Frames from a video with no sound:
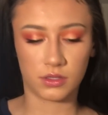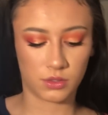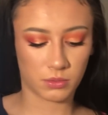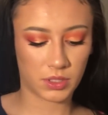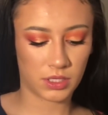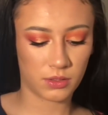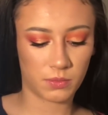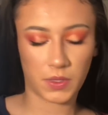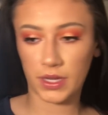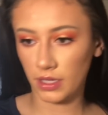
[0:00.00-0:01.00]
Normally I do
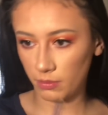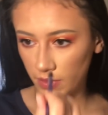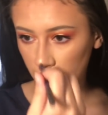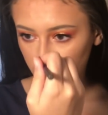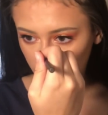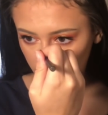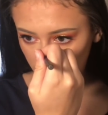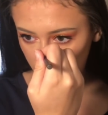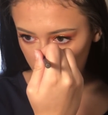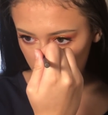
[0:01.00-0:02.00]
it blinding, but like
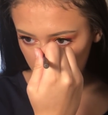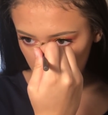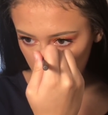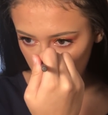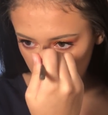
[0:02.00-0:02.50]
lately it hasn't been.